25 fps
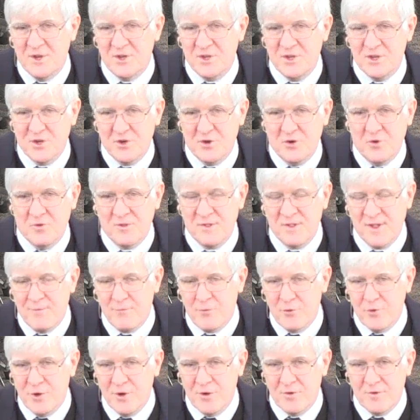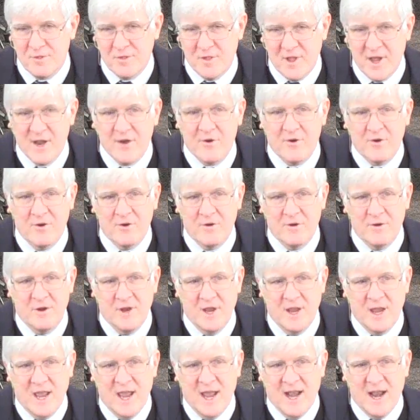until several years later,
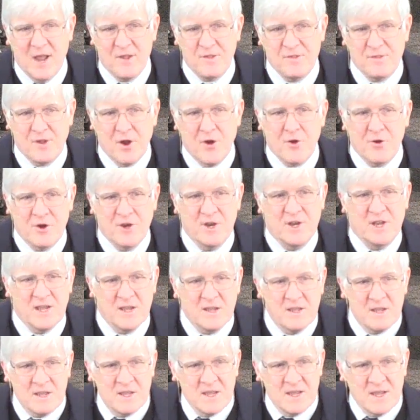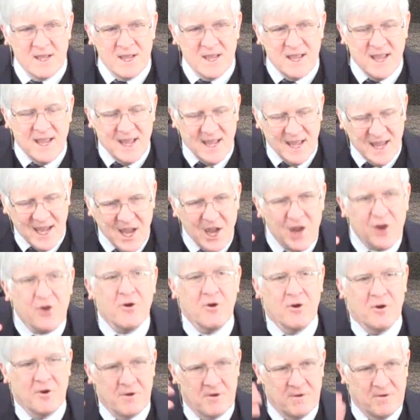and I started to
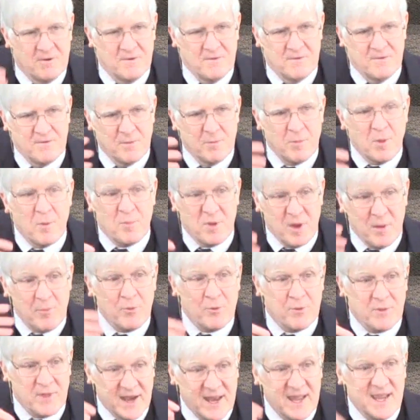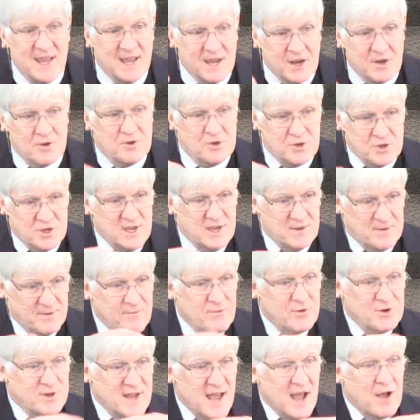hear from the people that he had,
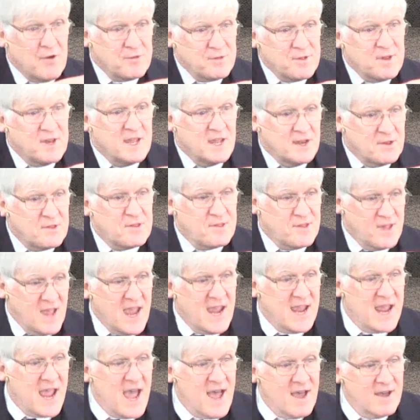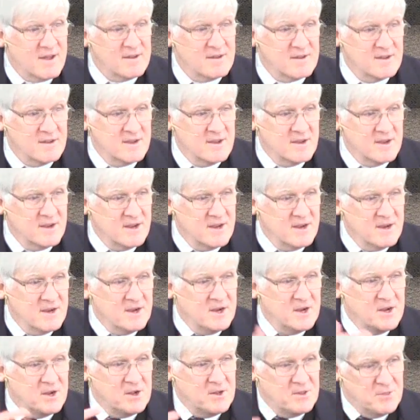different towns that he had sang at,
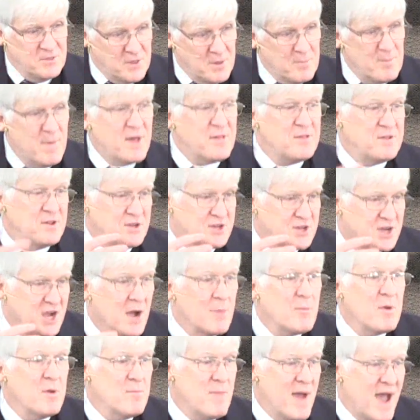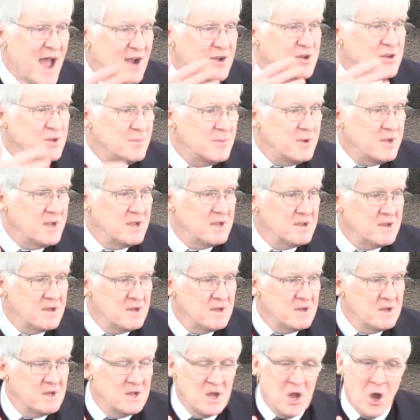the message coming back to me,
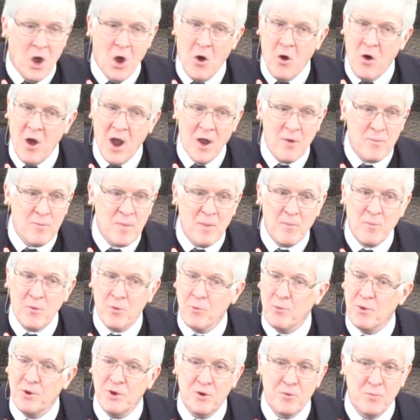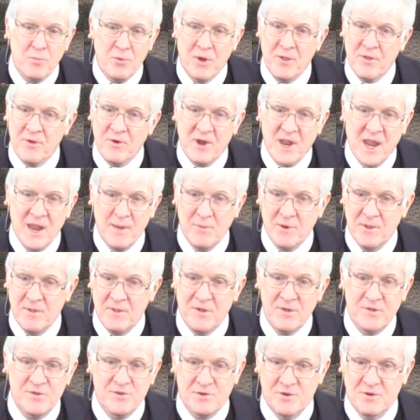oh, I remember when your brother came to
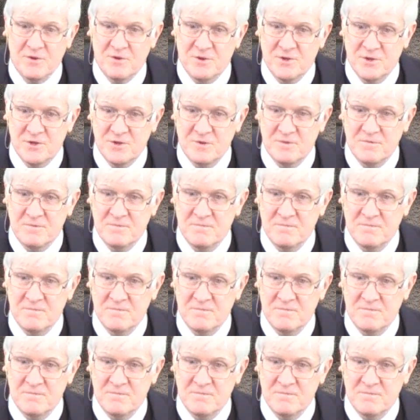this church.